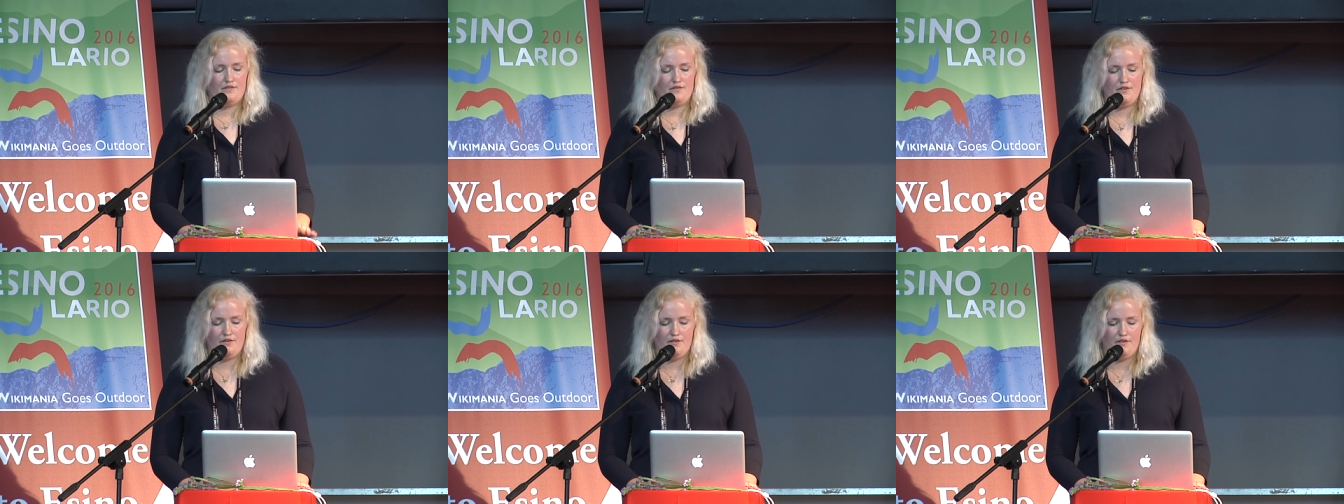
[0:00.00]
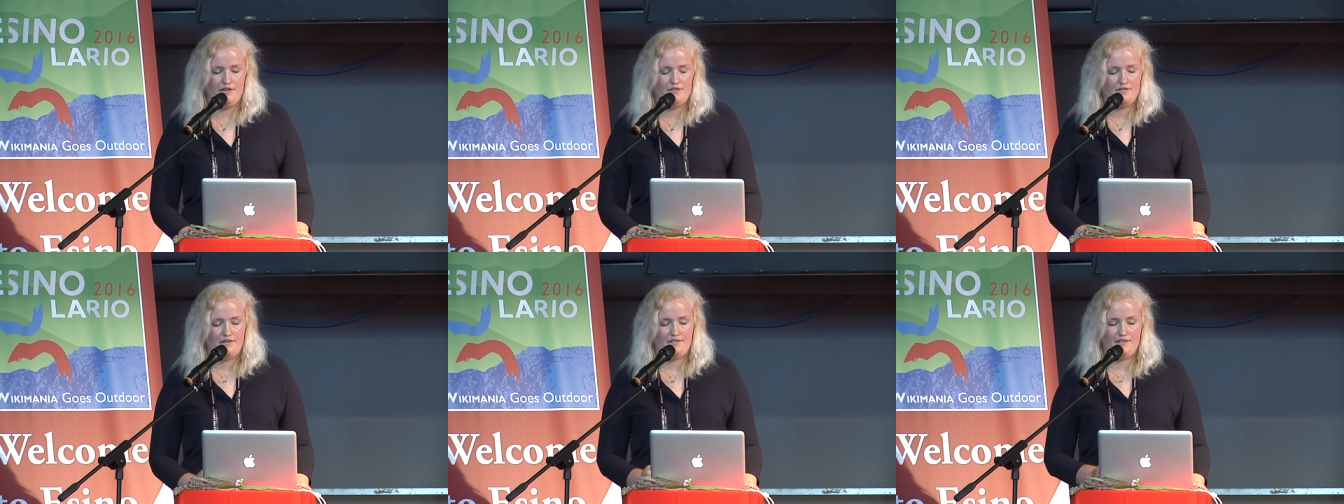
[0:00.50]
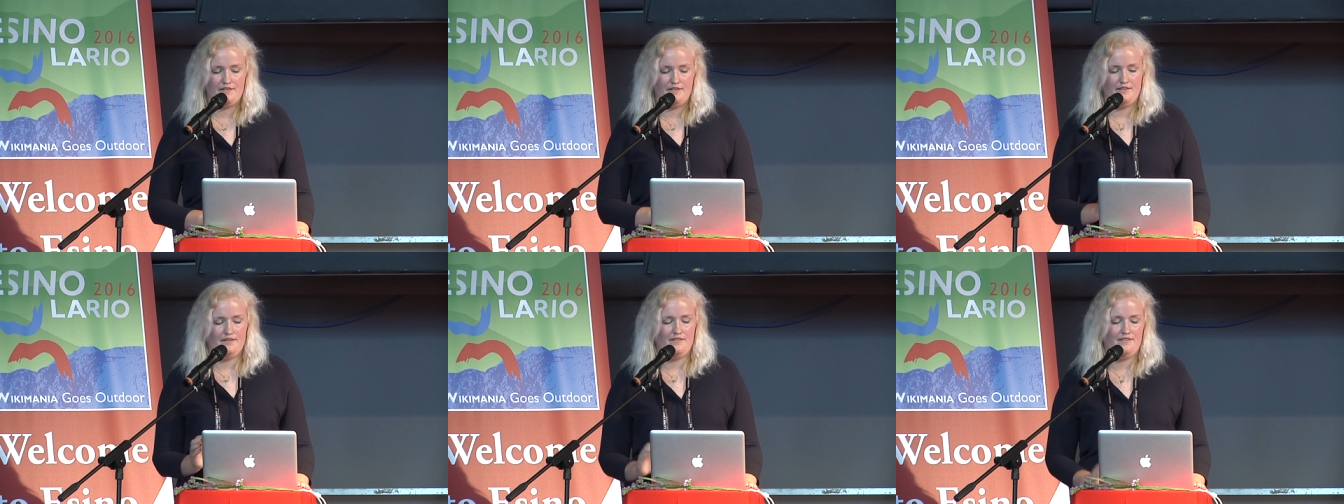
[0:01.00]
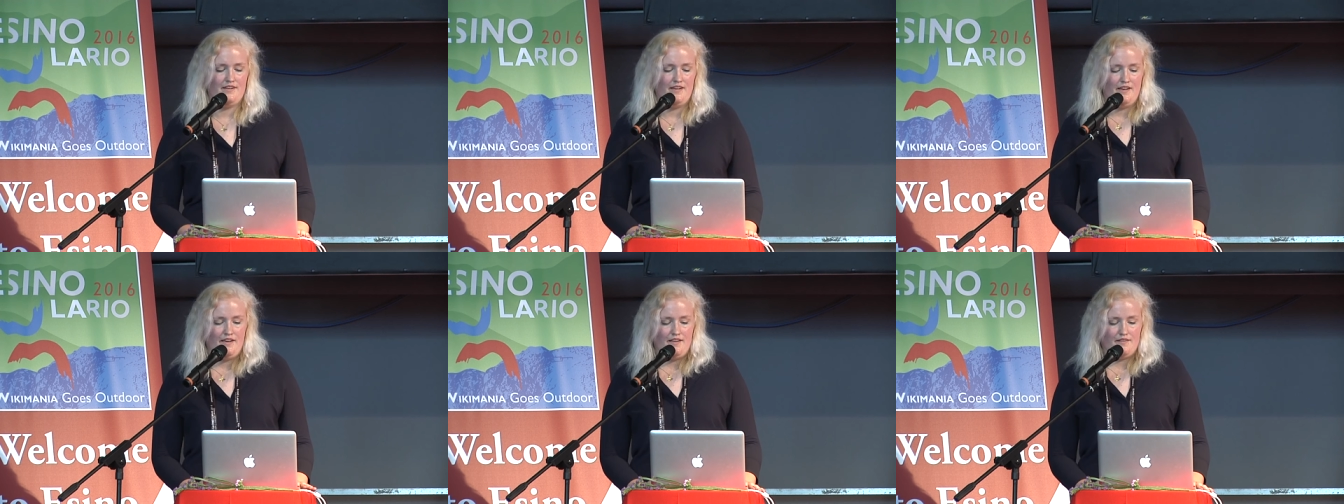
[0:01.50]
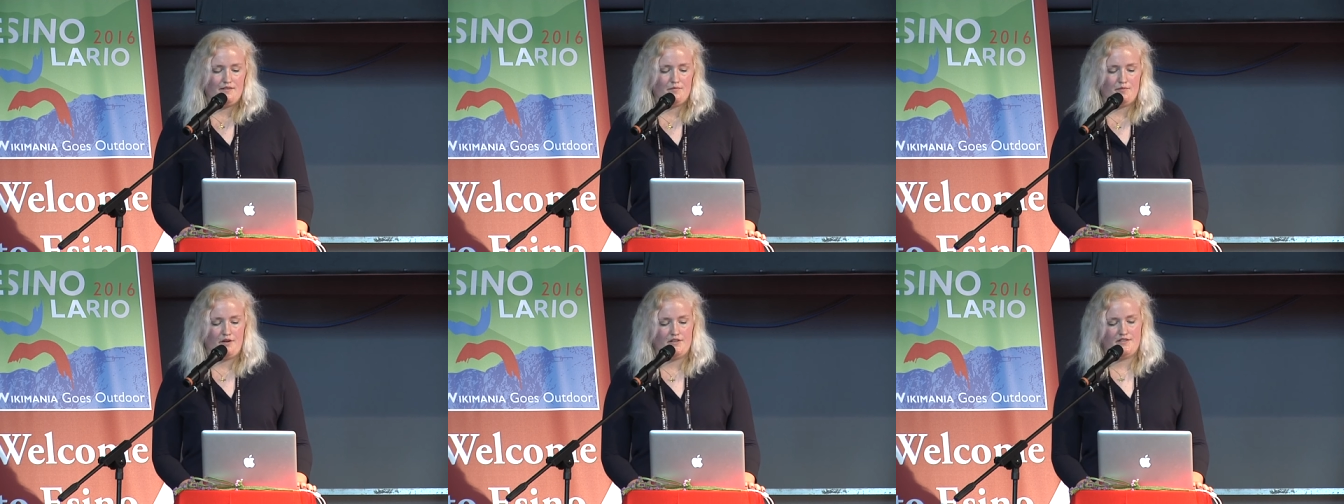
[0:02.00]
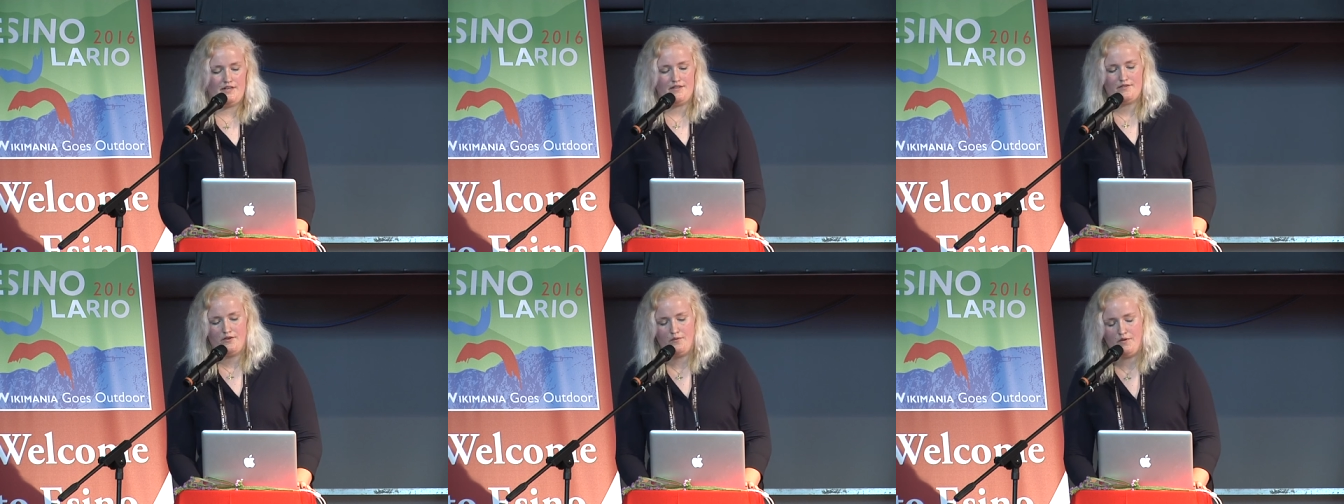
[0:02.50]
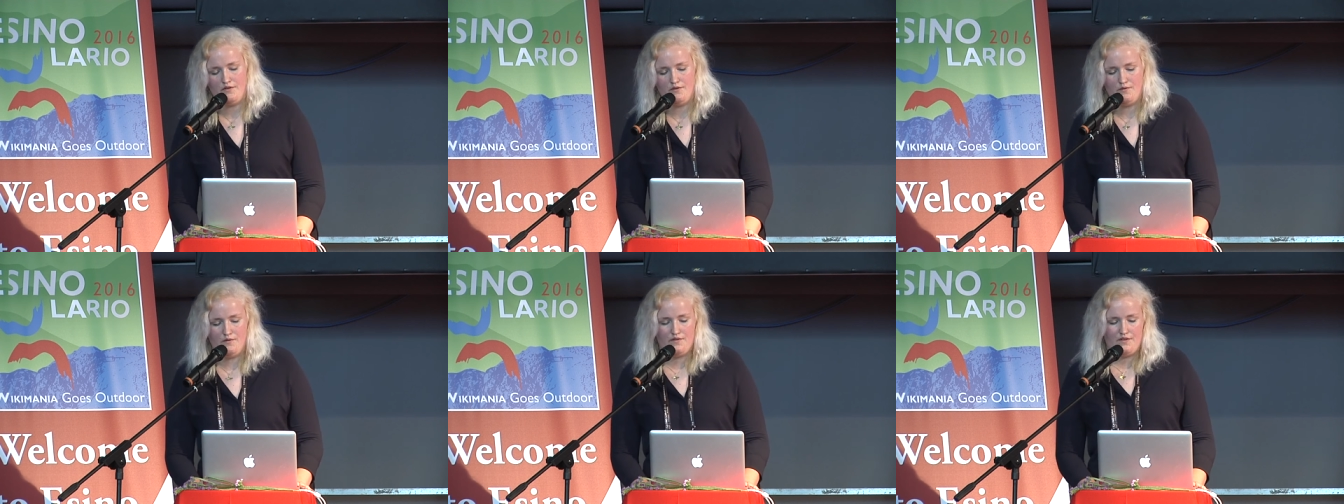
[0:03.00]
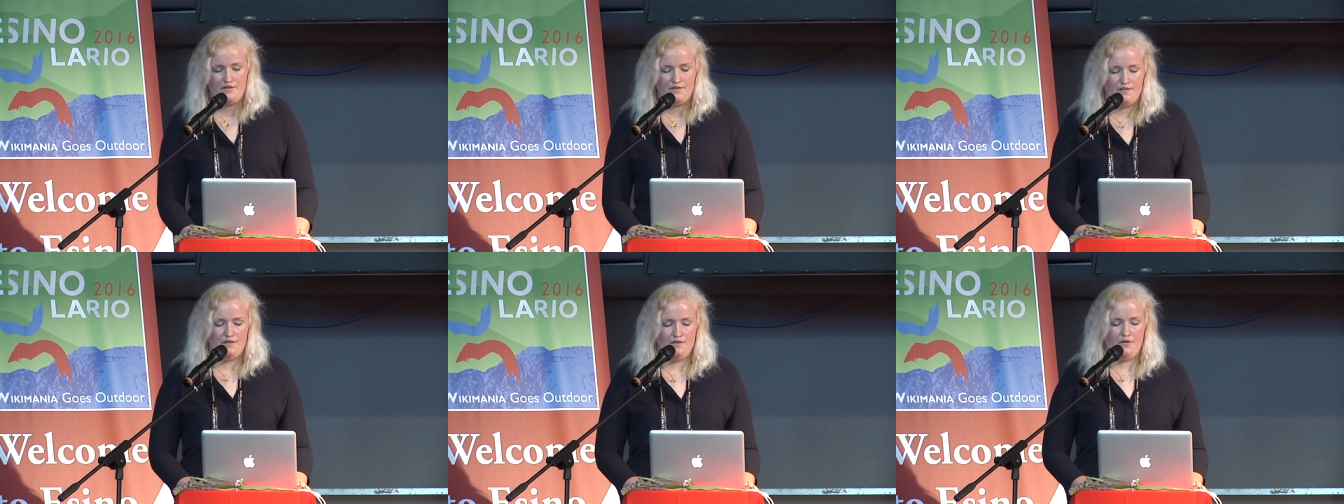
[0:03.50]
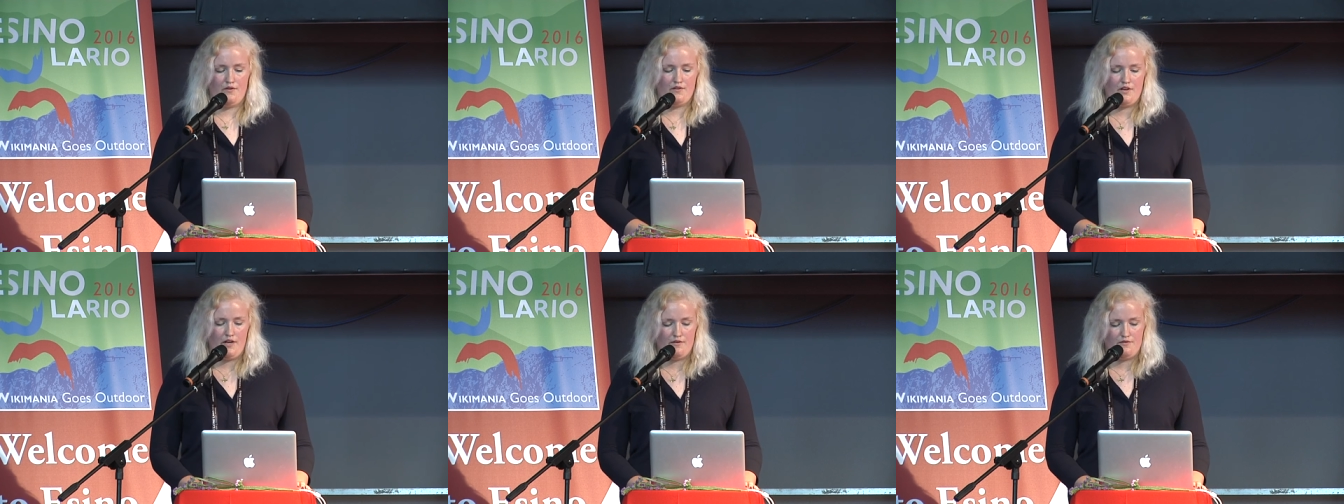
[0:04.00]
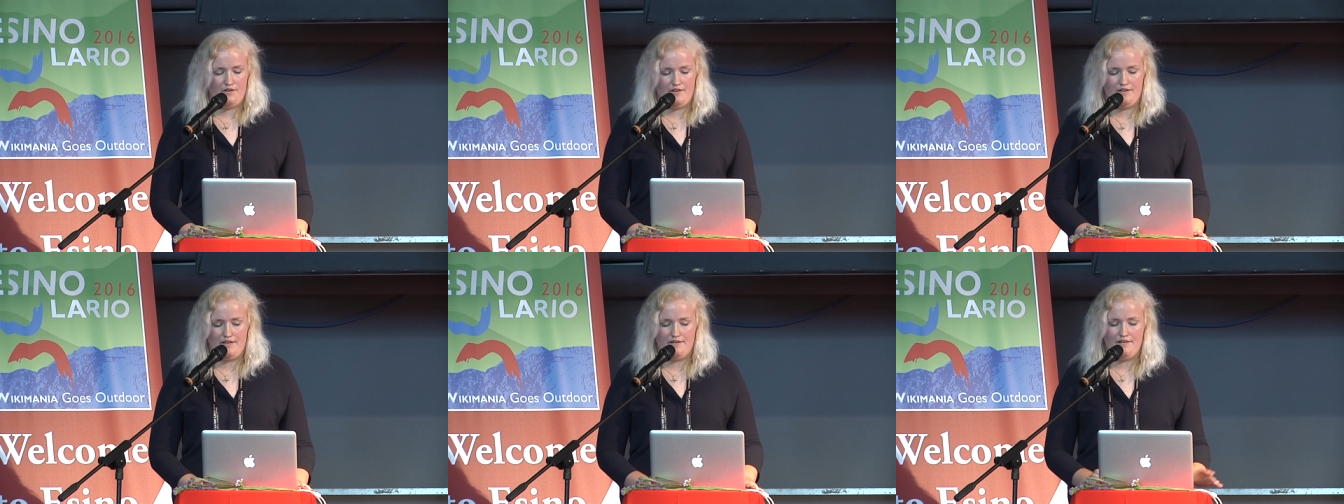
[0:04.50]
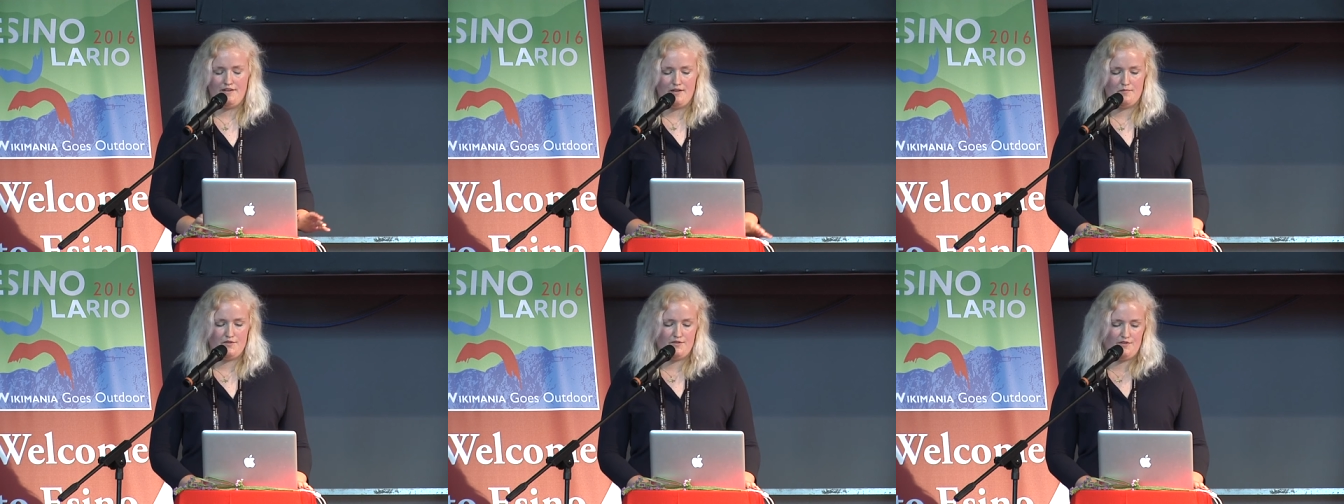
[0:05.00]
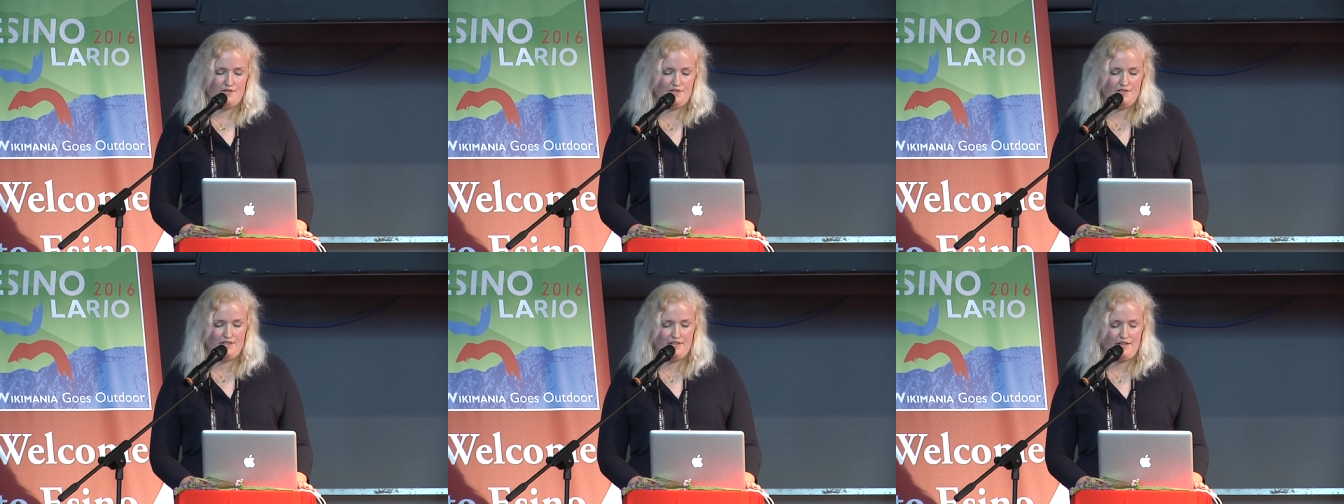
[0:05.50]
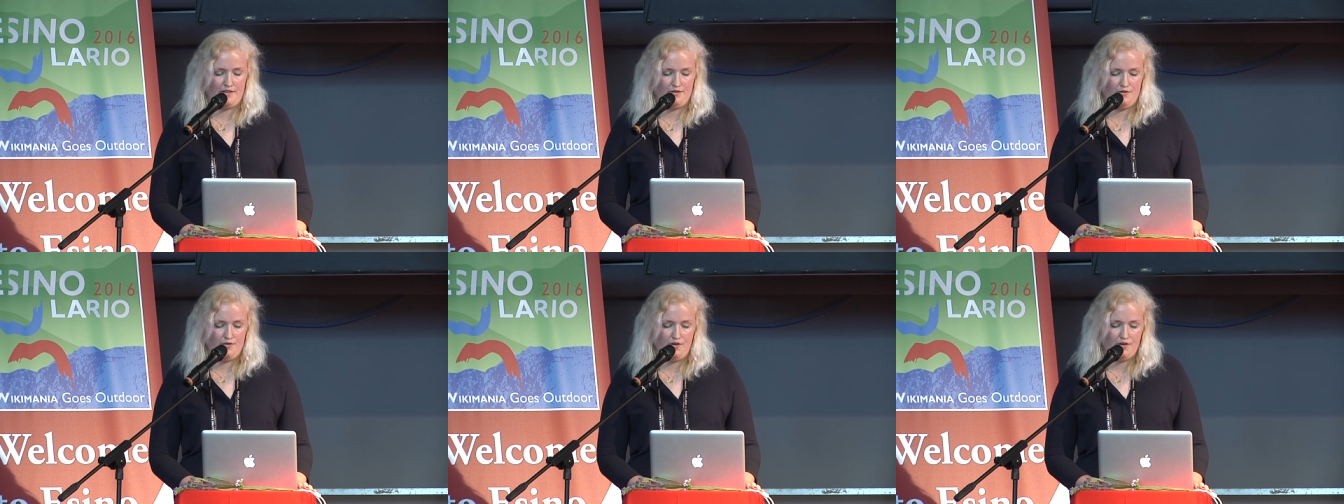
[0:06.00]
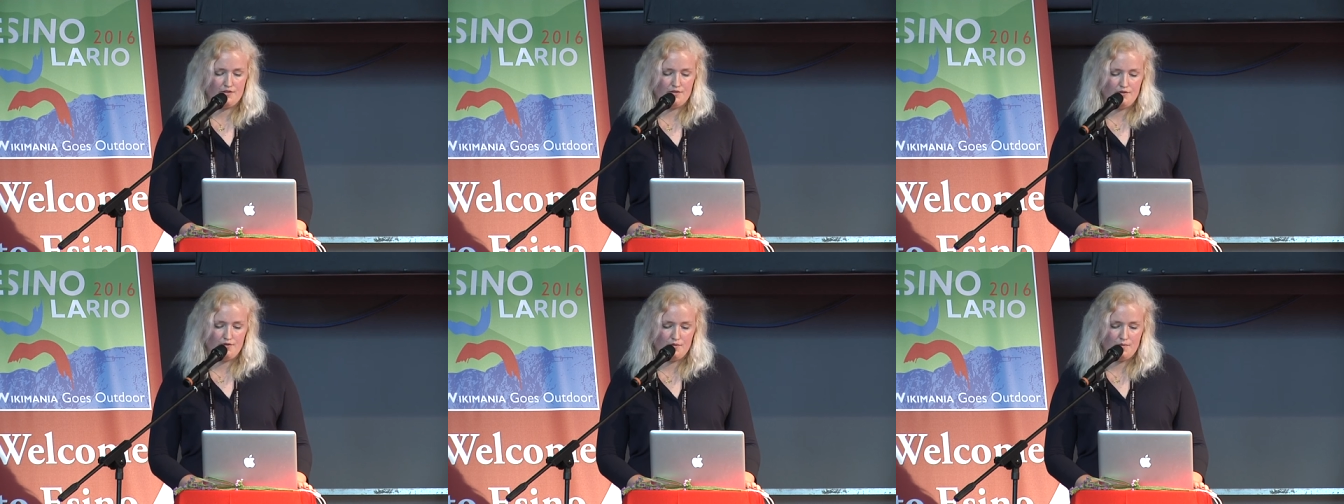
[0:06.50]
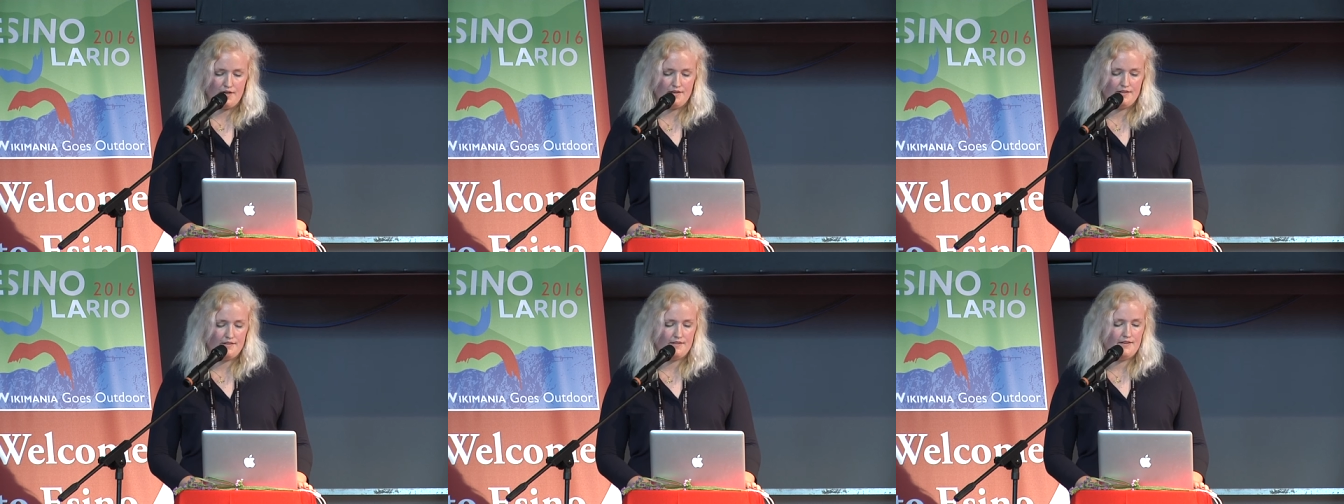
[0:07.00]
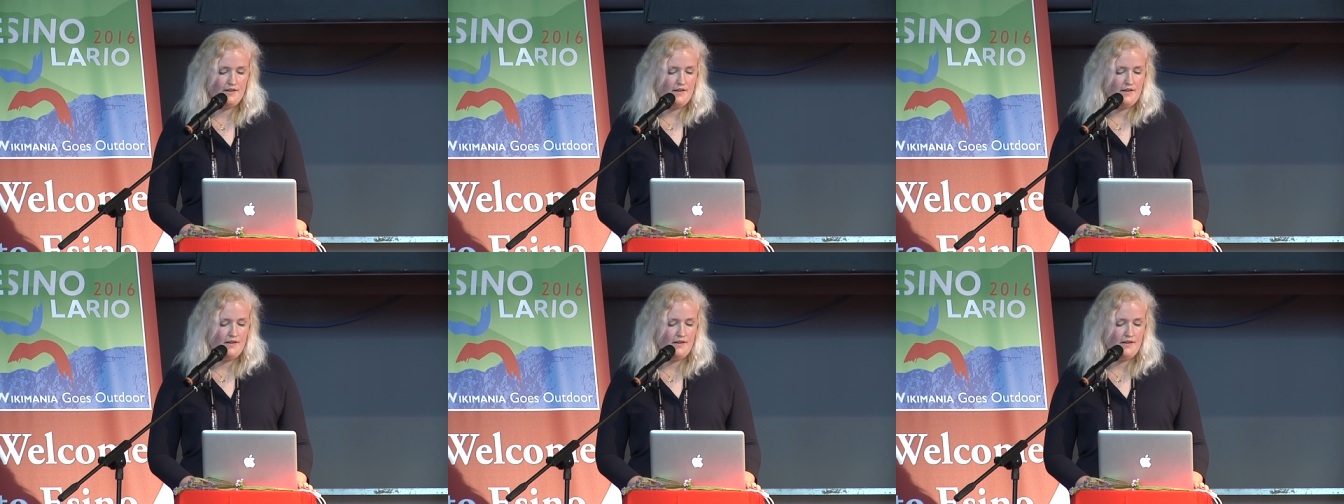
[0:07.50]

If you're interested in this project or want to do this in your own country, then I'm sure she'd like to talk to you about it.